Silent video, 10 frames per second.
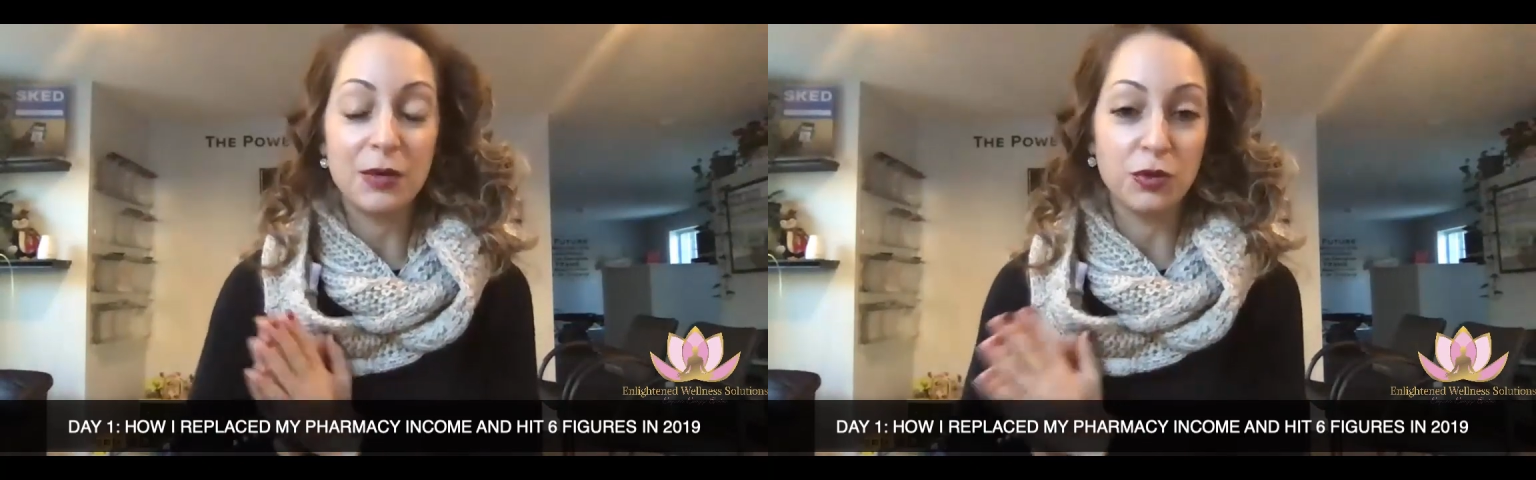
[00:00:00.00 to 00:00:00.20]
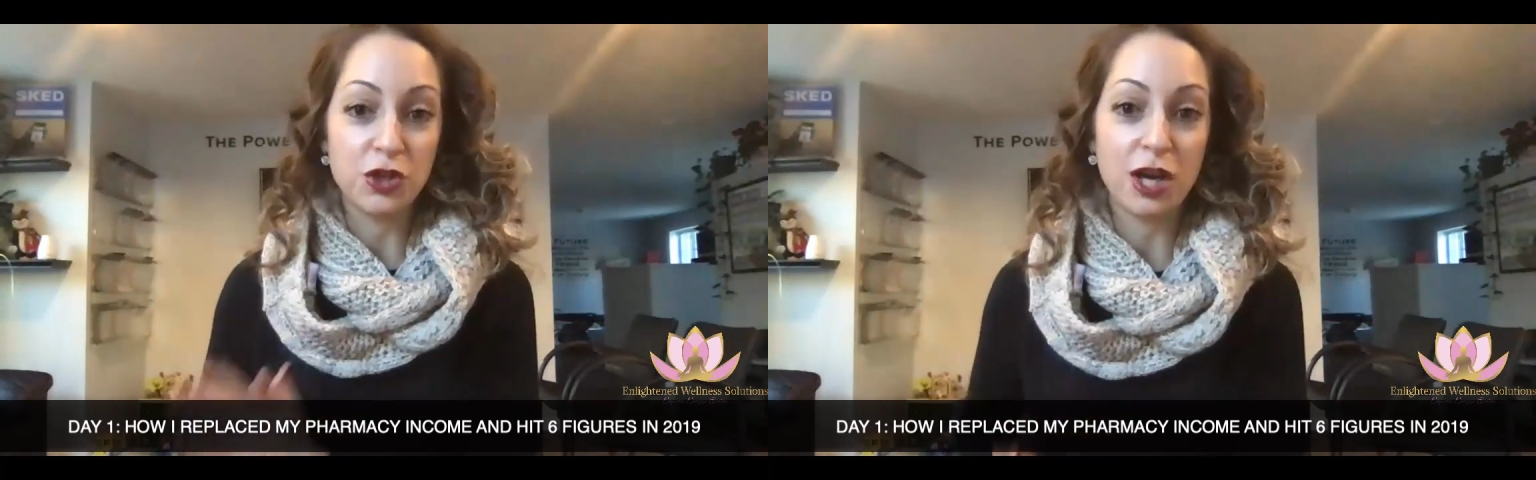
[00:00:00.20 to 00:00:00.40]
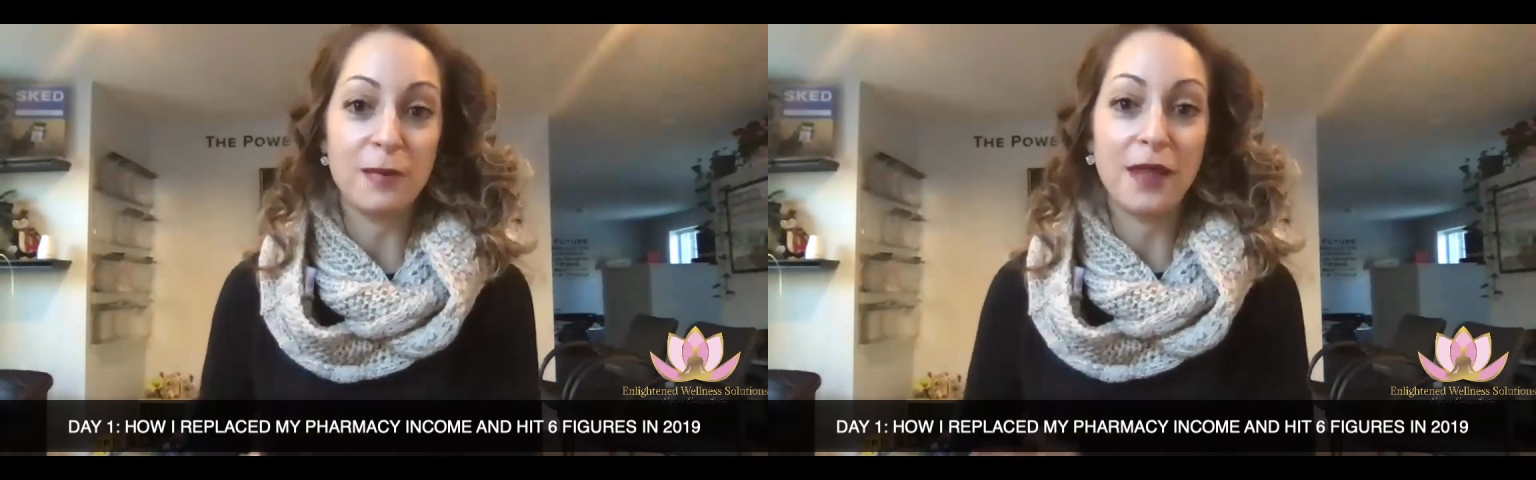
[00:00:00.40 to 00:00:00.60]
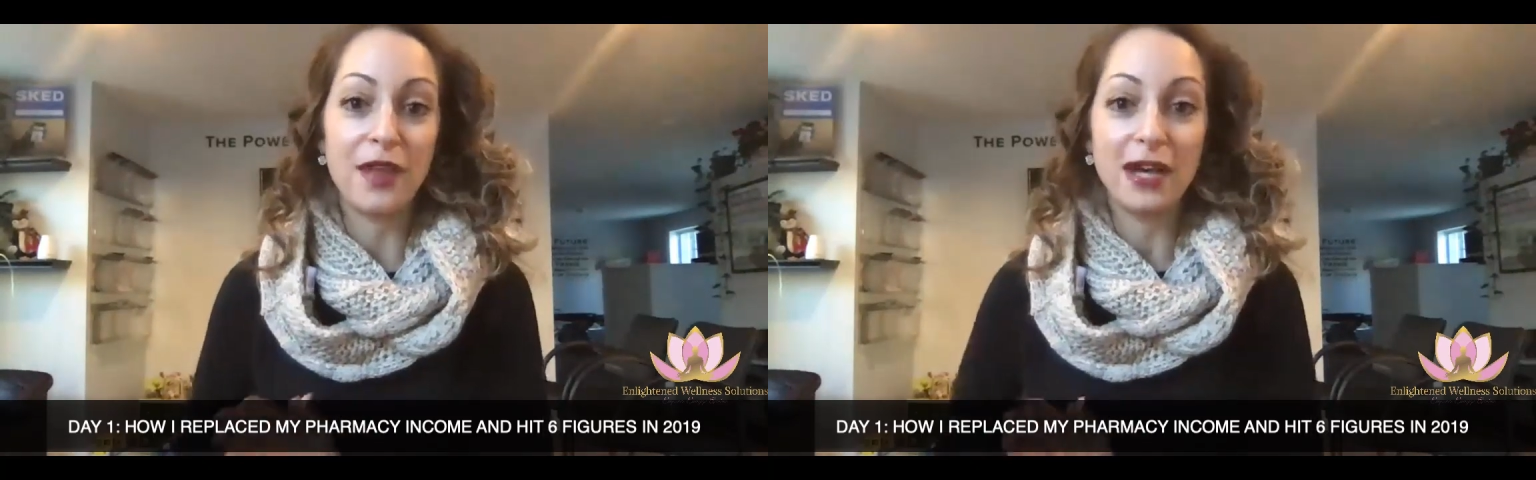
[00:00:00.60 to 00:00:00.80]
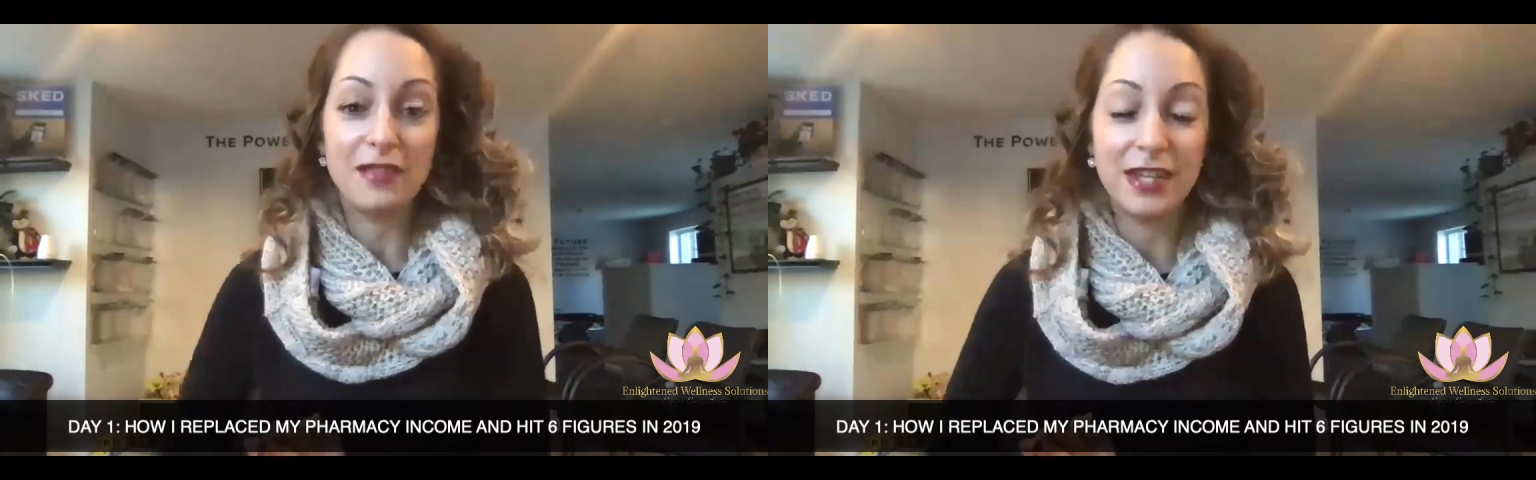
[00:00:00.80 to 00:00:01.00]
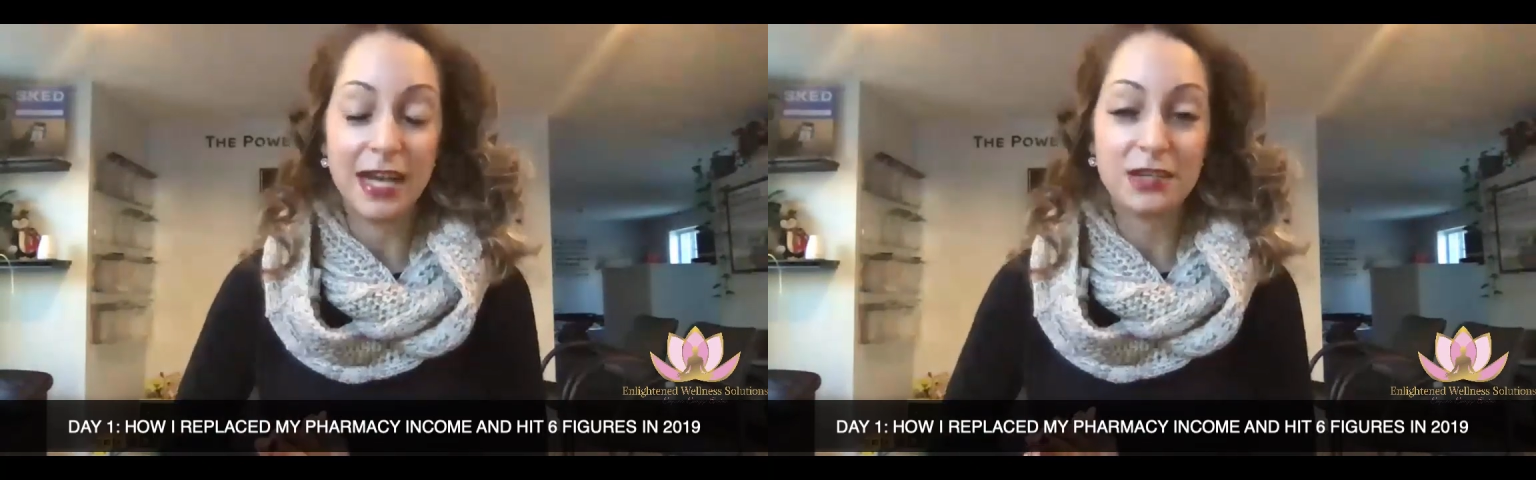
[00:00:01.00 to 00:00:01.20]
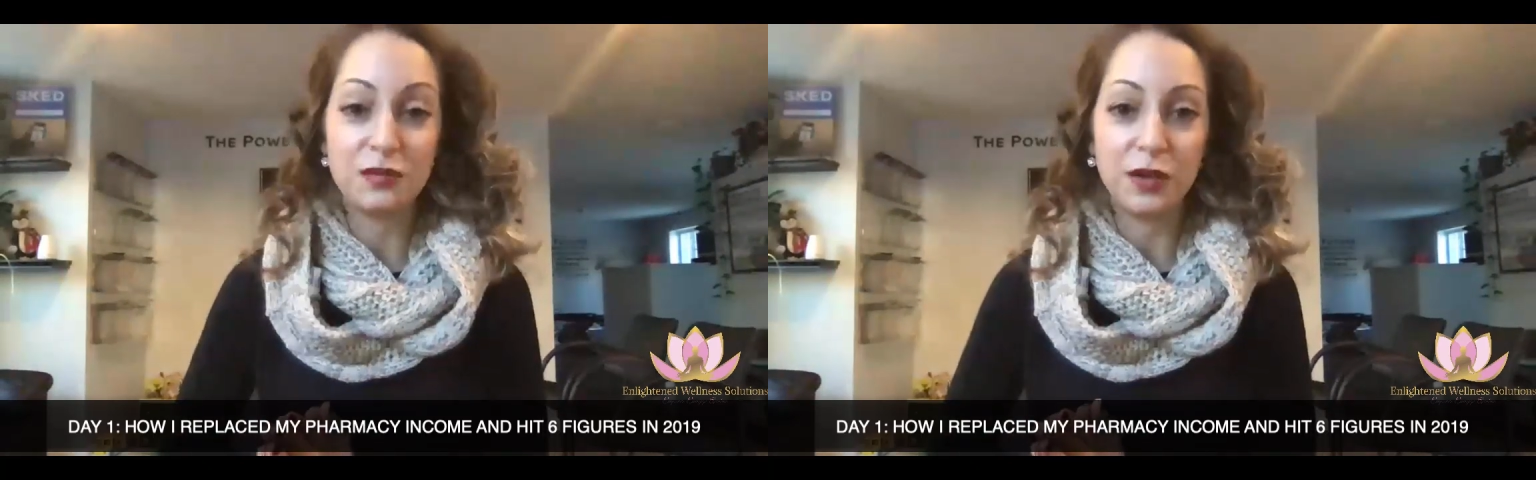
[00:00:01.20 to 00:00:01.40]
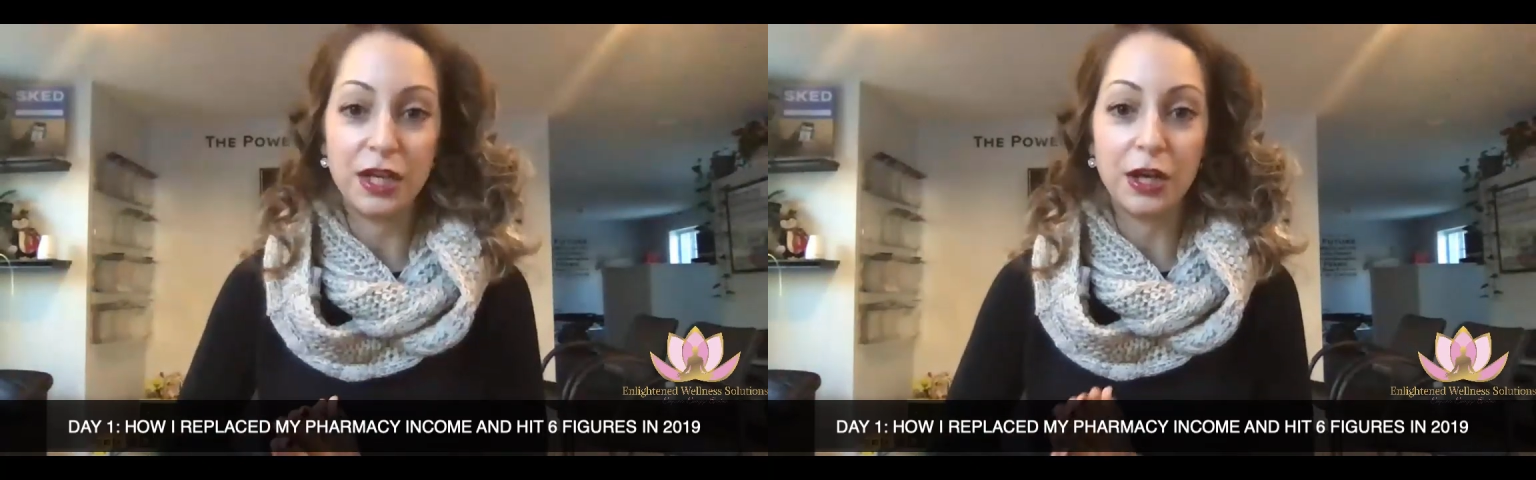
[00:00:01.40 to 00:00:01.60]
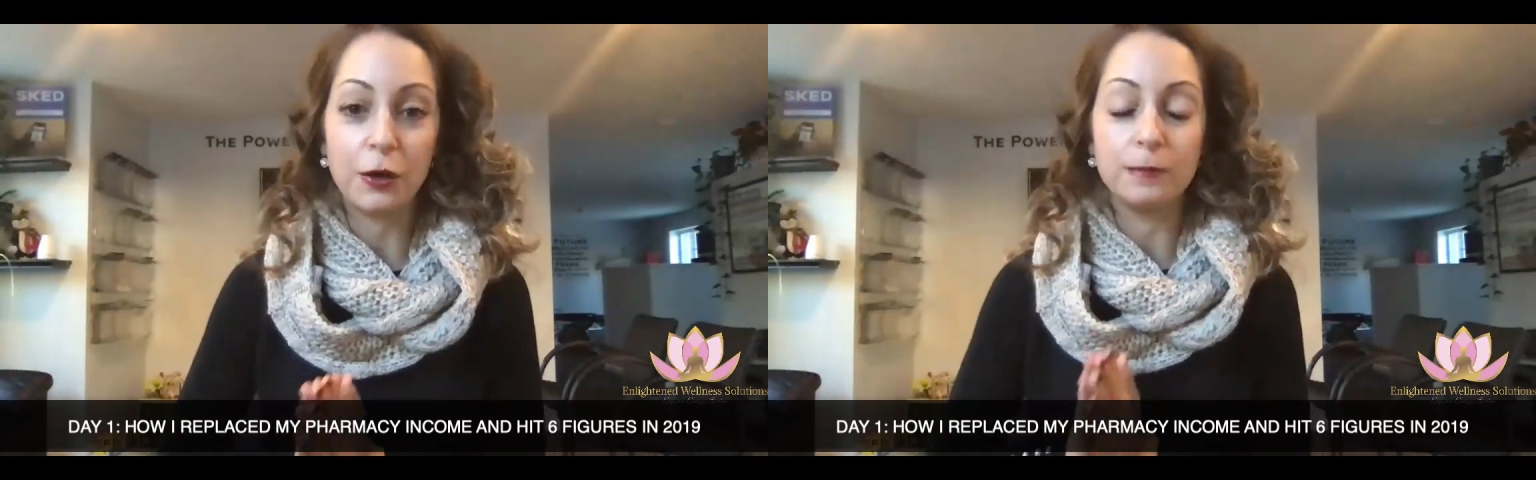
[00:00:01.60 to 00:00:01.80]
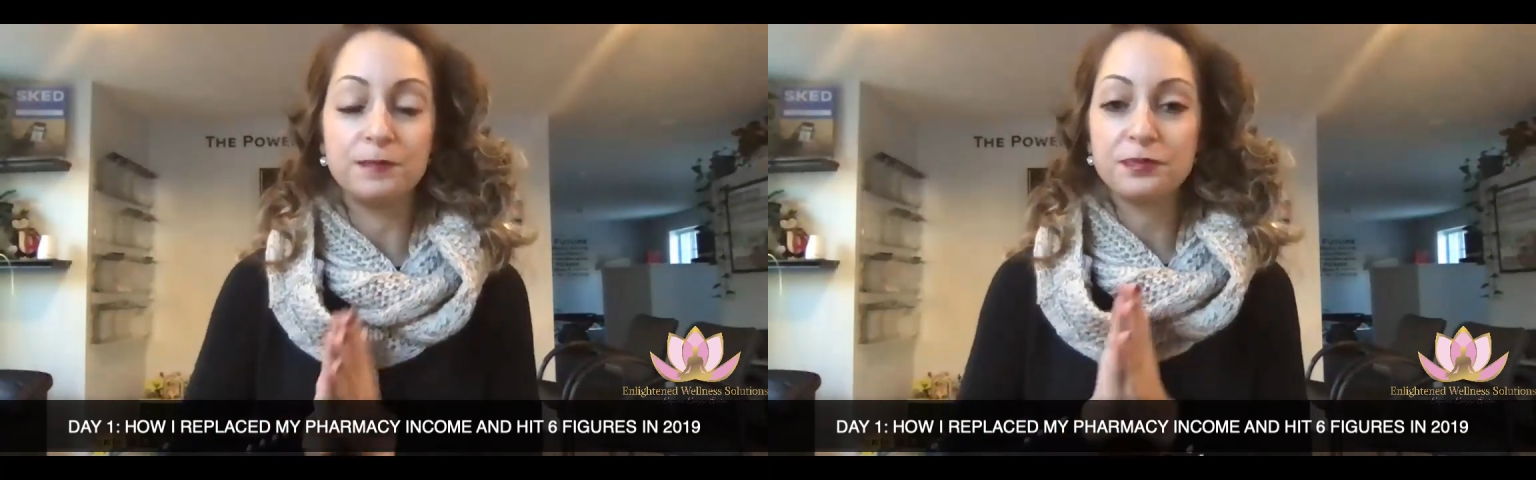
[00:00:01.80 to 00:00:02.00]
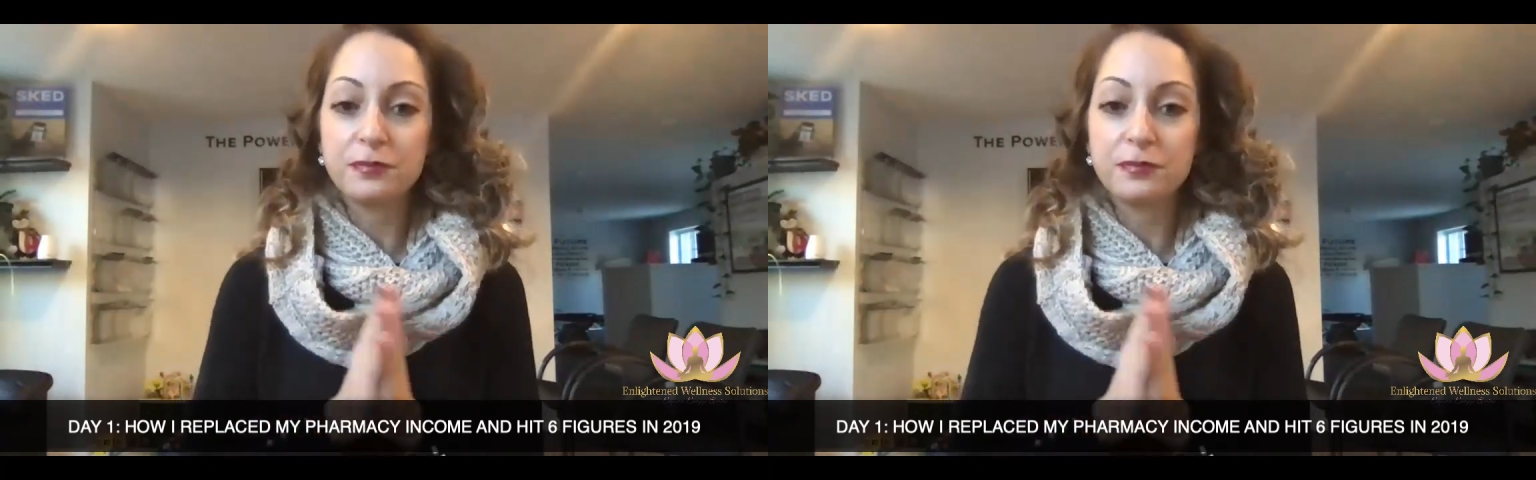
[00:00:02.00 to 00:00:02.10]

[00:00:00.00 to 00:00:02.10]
We'll talk about that in the next video.